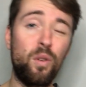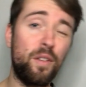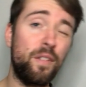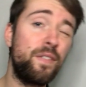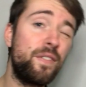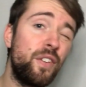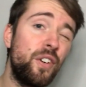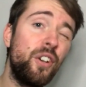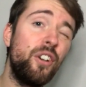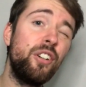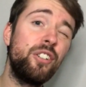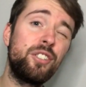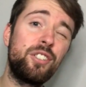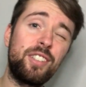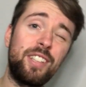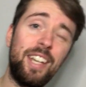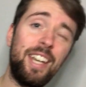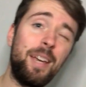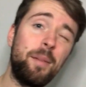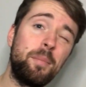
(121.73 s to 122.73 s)
the first
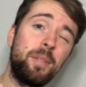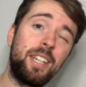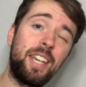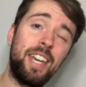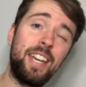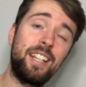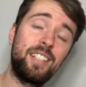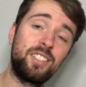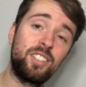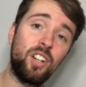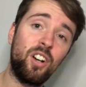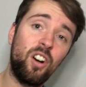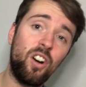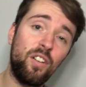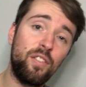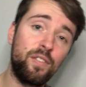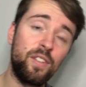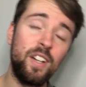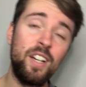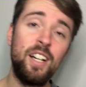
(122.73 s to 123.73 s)
game kicks
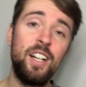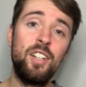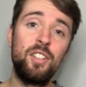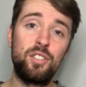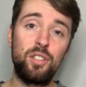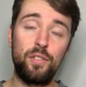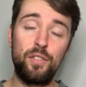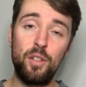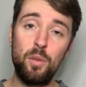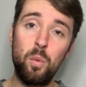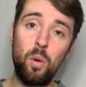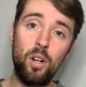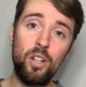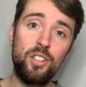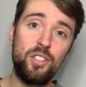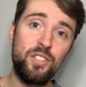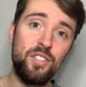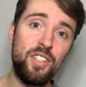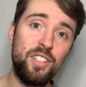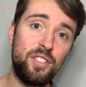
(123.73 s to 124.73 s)
off. So if you're
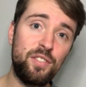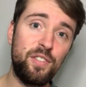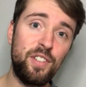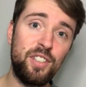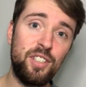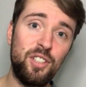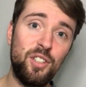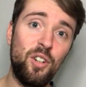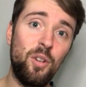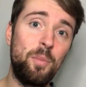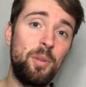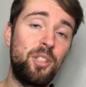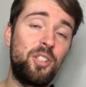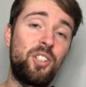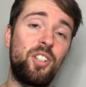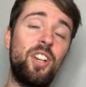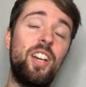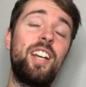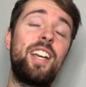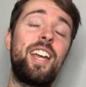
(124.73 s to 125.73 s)
watching this video, be
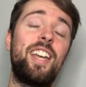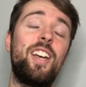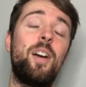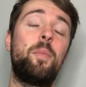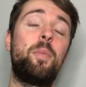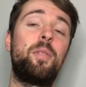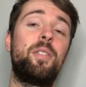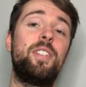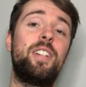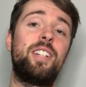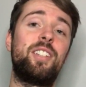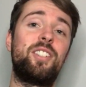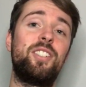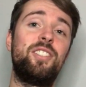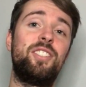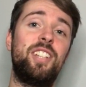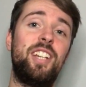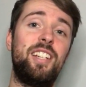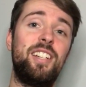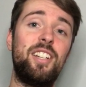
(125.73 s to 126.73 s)
sure to get your
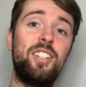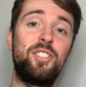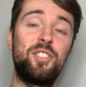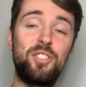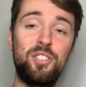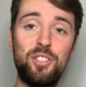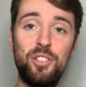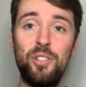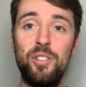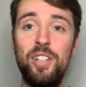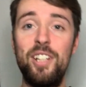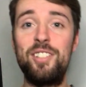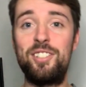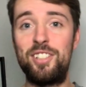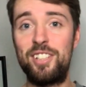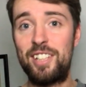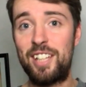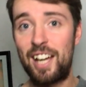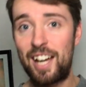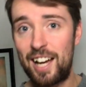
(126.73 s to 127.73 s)
predictions in as soon as
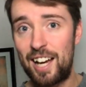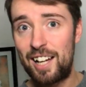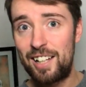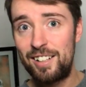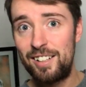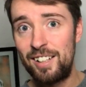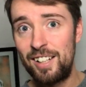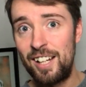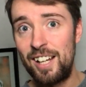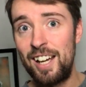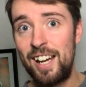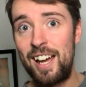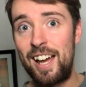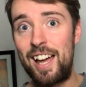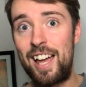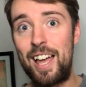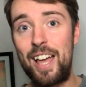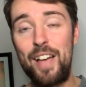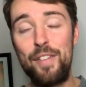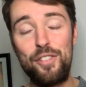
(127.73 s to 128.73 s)
you can.
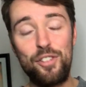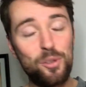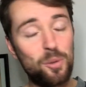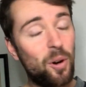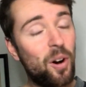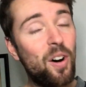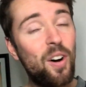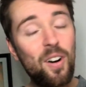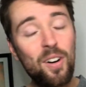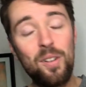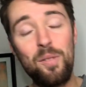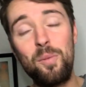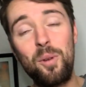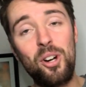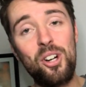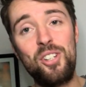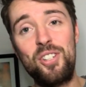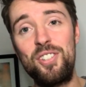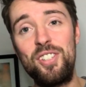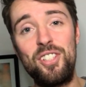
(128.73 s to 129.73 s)
If you are
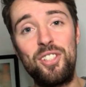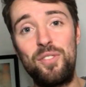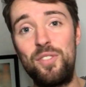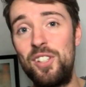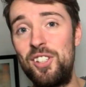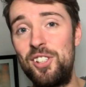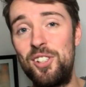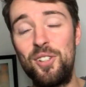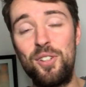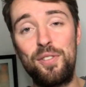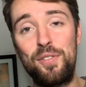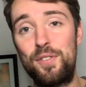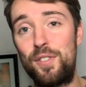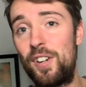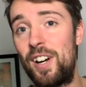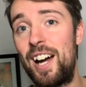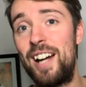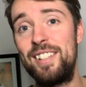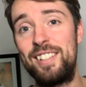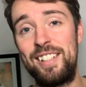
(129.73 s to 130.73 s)
watching this video
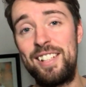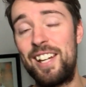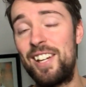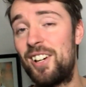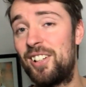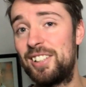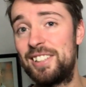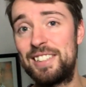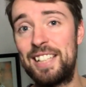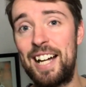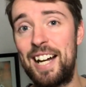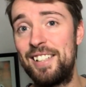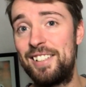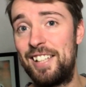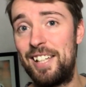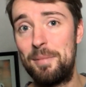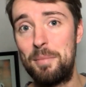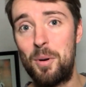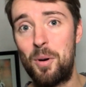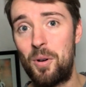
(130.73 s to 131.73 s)
Friday night or
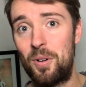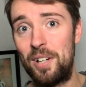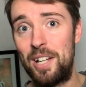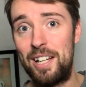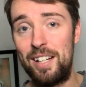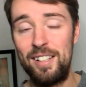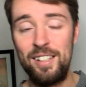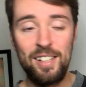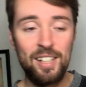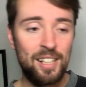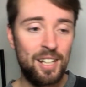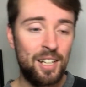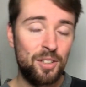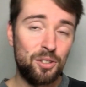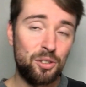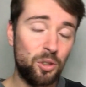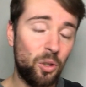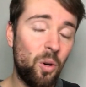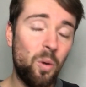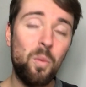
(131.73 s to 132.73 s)
Saturday morning,
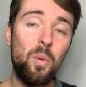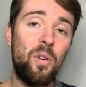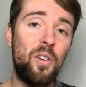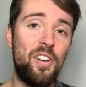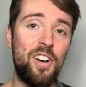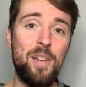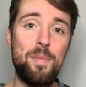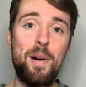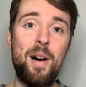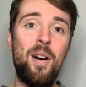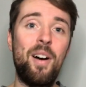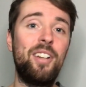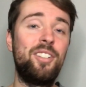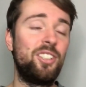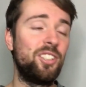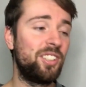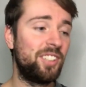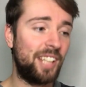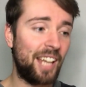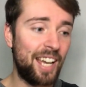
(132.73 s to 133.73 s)
don't worry about it.
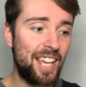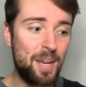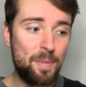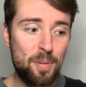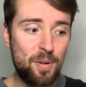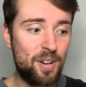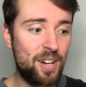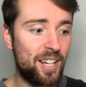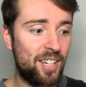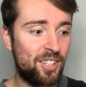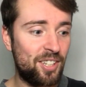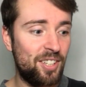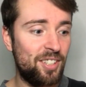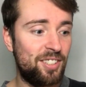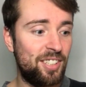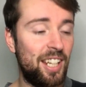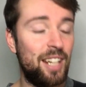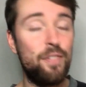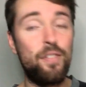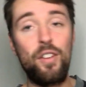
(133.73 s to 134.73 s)
Just get your predictions
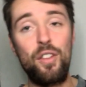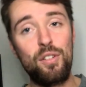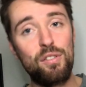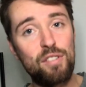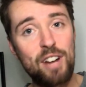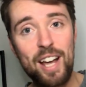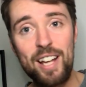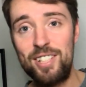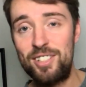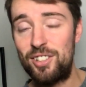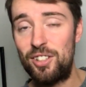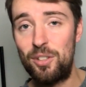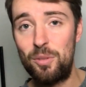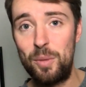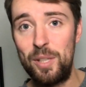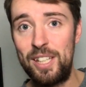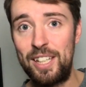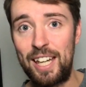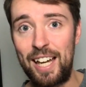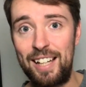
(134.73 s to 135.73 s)
in for the rest of the
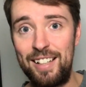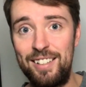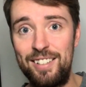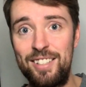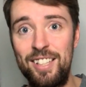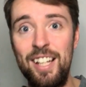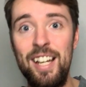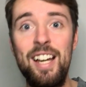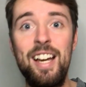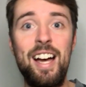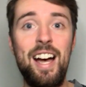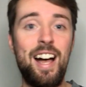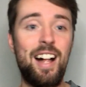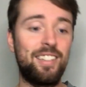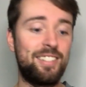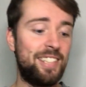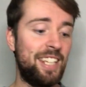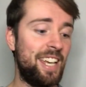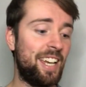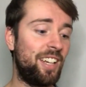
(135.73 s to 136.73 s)
weekend. I'll
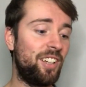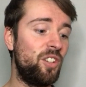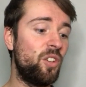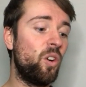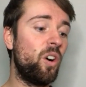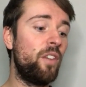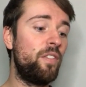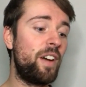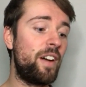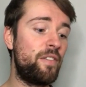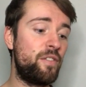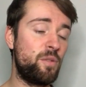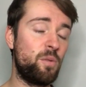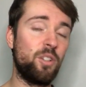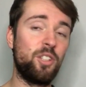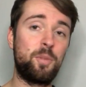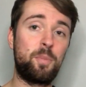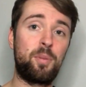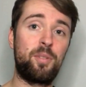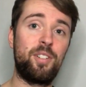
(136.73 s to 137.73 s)
take a note of
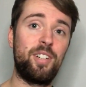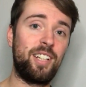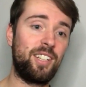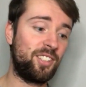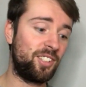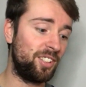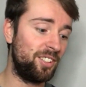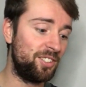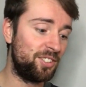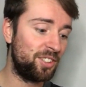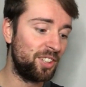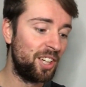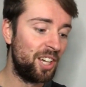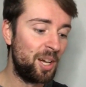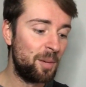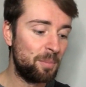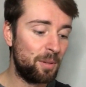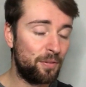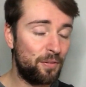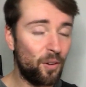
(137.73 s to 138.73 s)
everyone's predictions
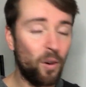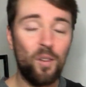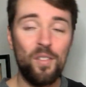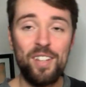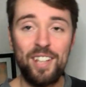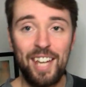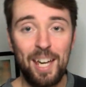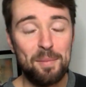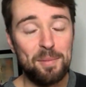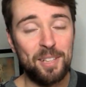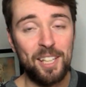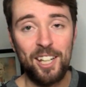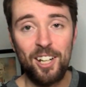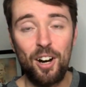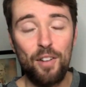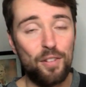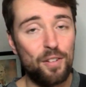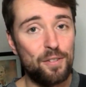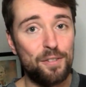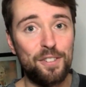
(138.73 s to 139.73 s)
before the games kick
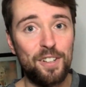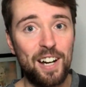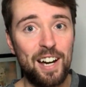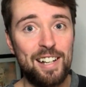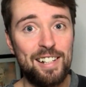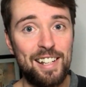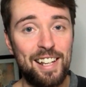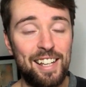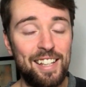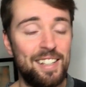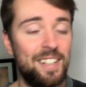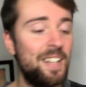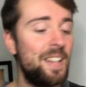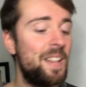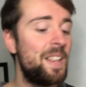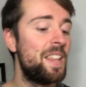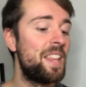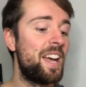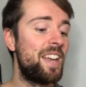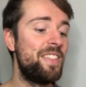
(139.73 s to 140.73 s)
off on Friday,
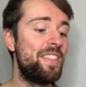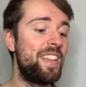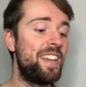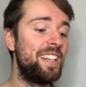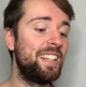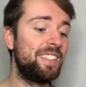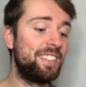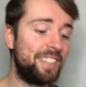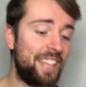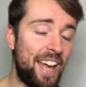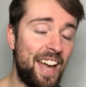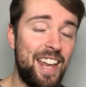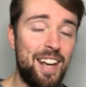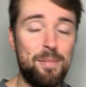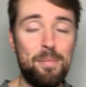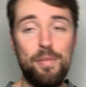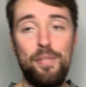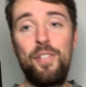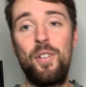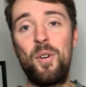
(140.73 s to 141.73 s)
and then again
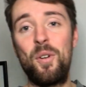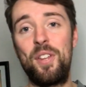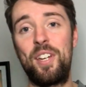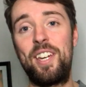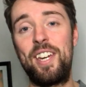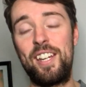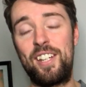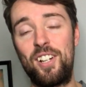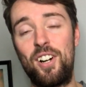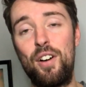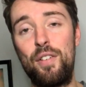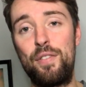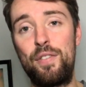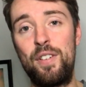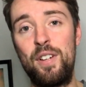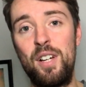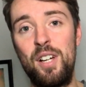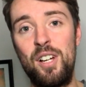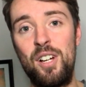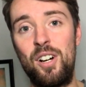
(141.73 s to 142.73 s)
before the kickoff
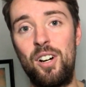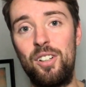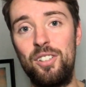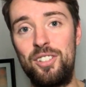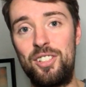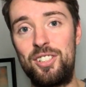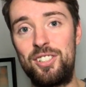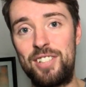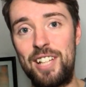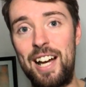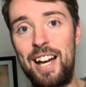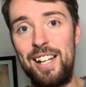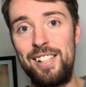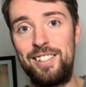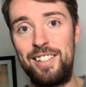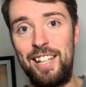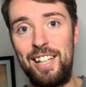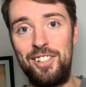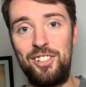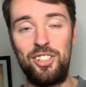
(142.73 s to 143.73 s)
on
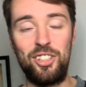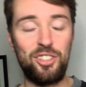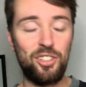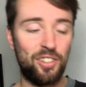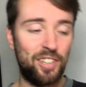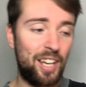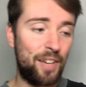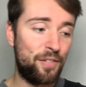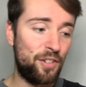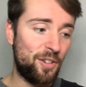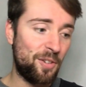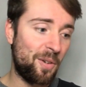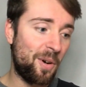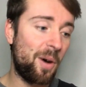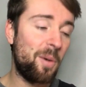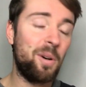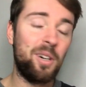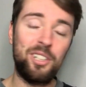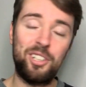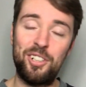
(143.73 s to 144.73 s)
Saturday, just so that if you
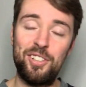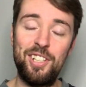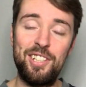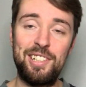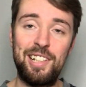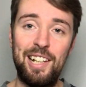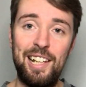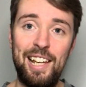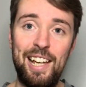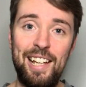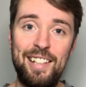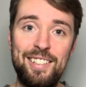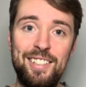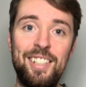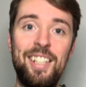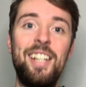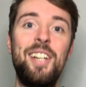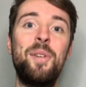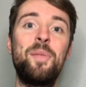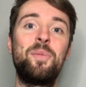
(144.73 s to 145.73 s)
are watching this late,
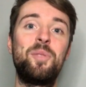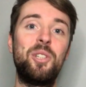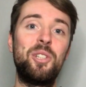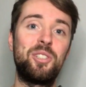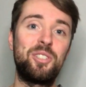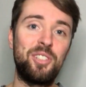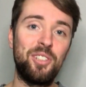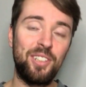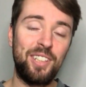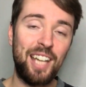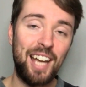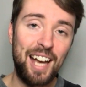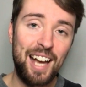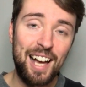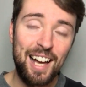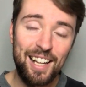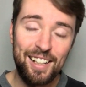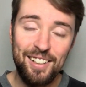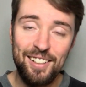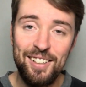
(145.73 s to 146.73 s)
you still
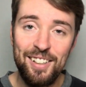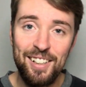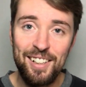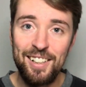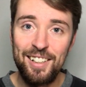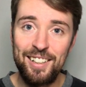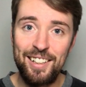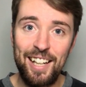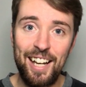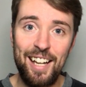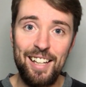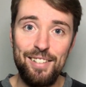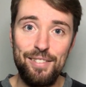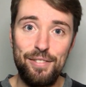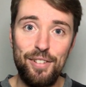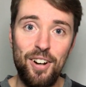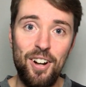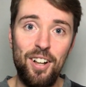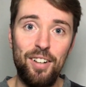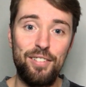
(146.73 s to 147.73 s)
can get
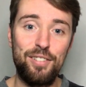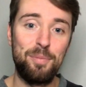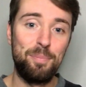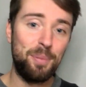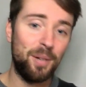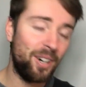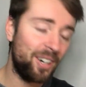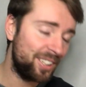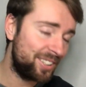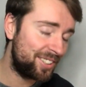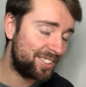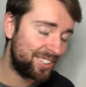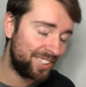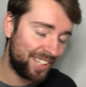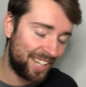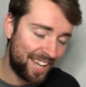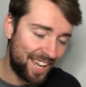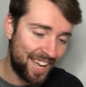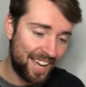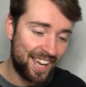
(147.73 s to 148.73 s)
involved. But
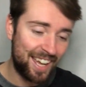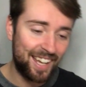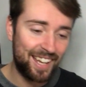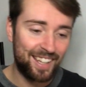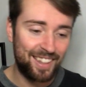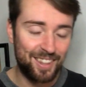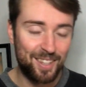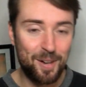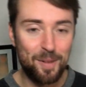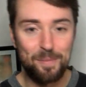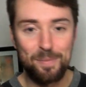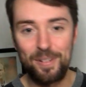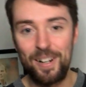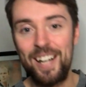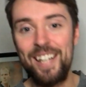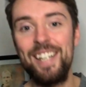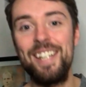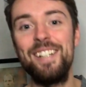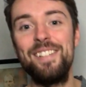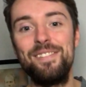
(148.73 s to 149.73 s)
the
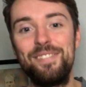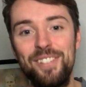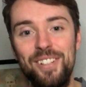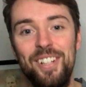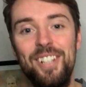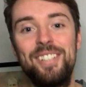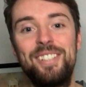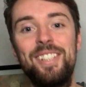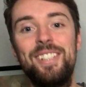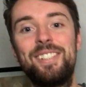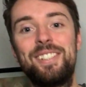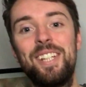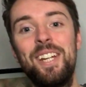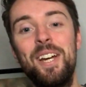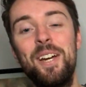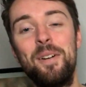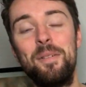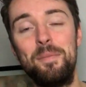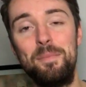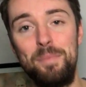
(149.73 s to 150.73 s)
Brighton versus
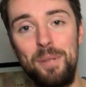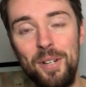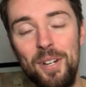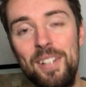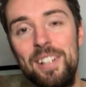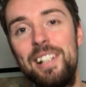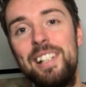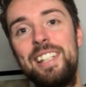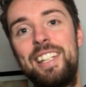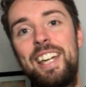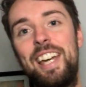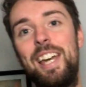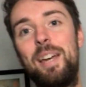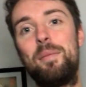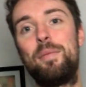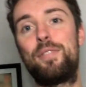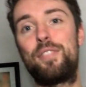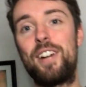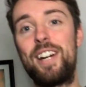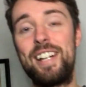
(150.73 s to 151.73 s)
Burnley game
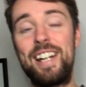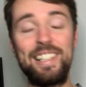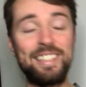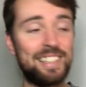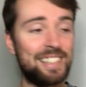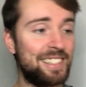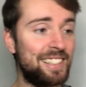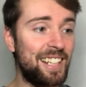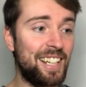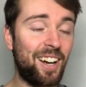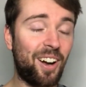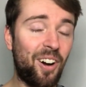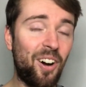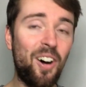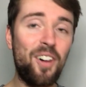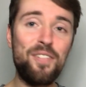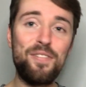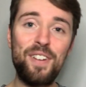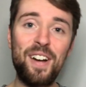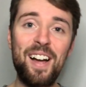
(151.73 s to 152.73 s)
Friday, as I say,
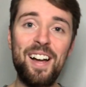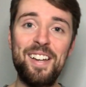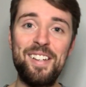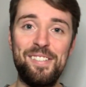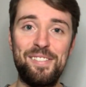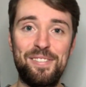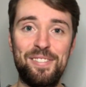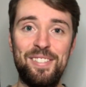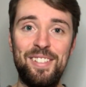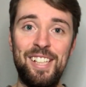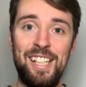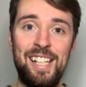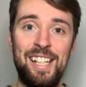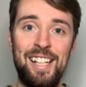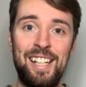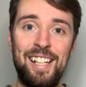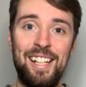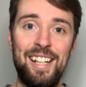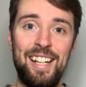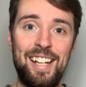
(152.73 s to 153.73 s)
5:30.
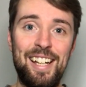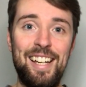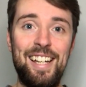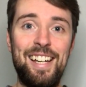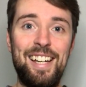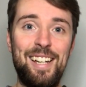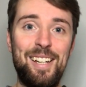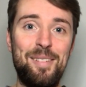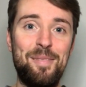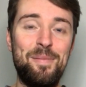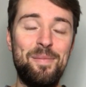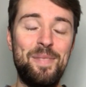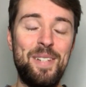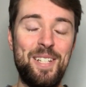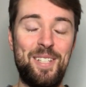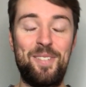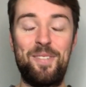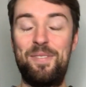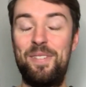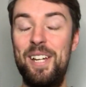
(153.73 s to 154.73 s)

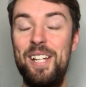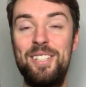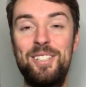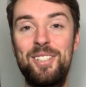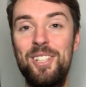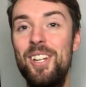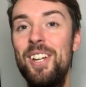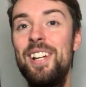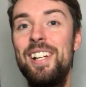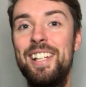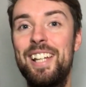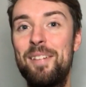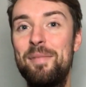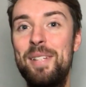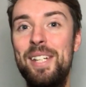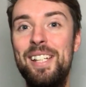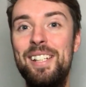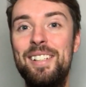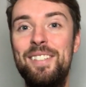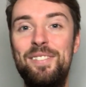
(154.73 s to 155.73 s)
It's early. I
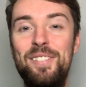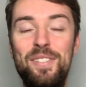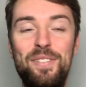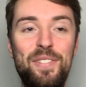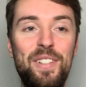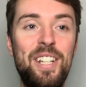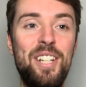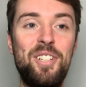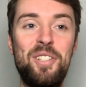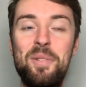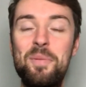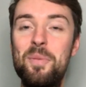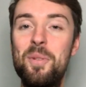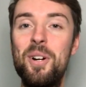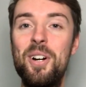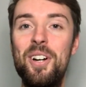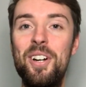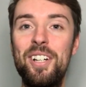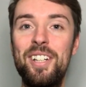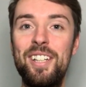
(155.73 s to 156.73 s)
mean, if you're finishing
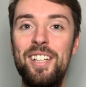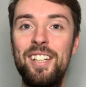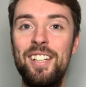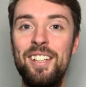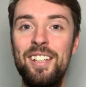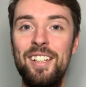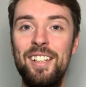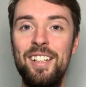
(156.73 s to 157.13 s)
work,